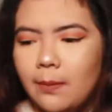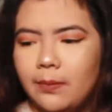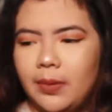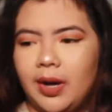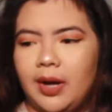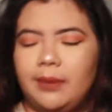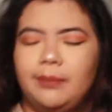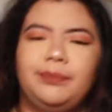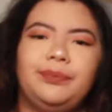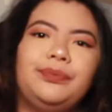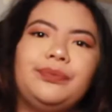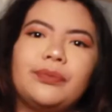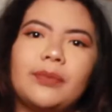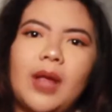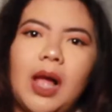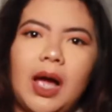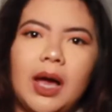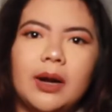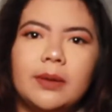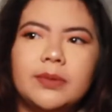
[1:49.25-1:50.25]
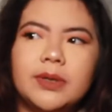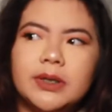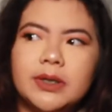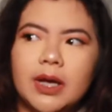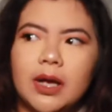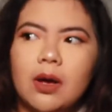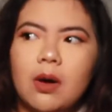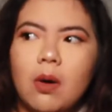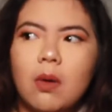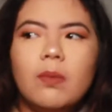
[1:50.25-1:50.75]
But I'm
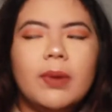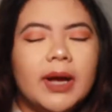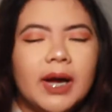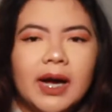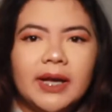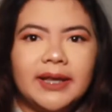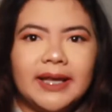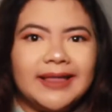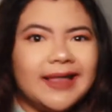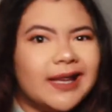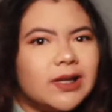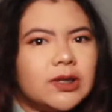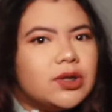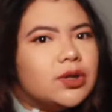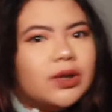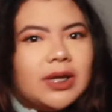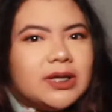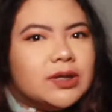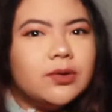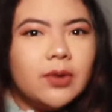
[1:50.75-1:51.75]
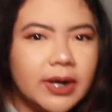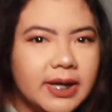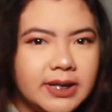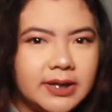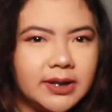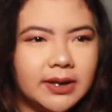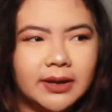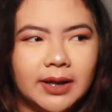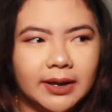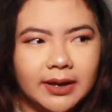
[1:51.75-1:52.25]
just like, oh my god, like that's
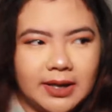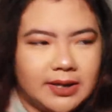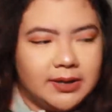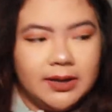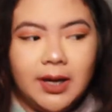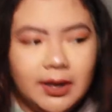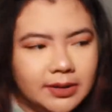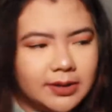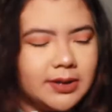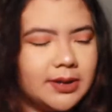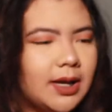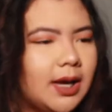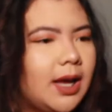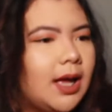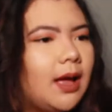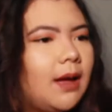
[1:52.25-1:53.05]
crazy, like that's nuts.